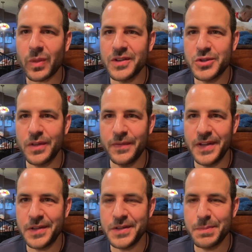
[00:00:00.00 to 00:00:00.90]
So the
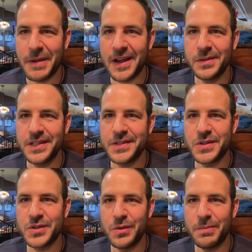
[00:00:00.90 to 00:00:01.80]
veal is pounded
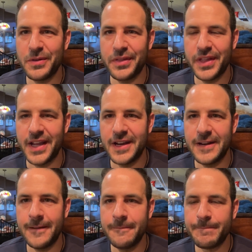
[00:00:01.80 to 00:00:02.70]
super
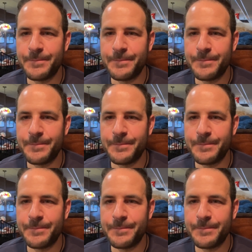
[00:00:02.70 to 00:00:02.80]
thin.